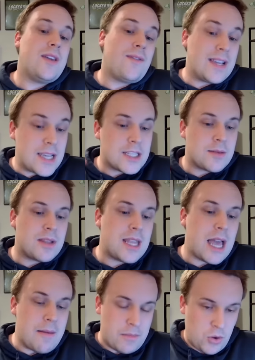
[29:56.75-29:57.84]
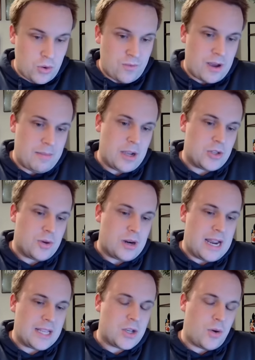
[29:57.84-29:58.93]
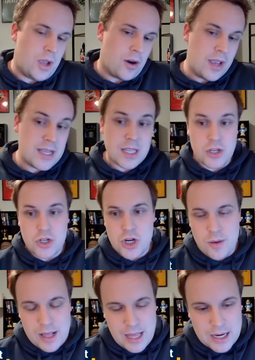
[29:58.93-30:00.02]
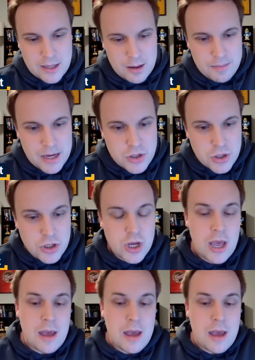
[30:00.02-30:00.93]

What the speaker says: If I said something dumb, you can find me on Twitter at Tony R. East and the show at Locked On Pacers.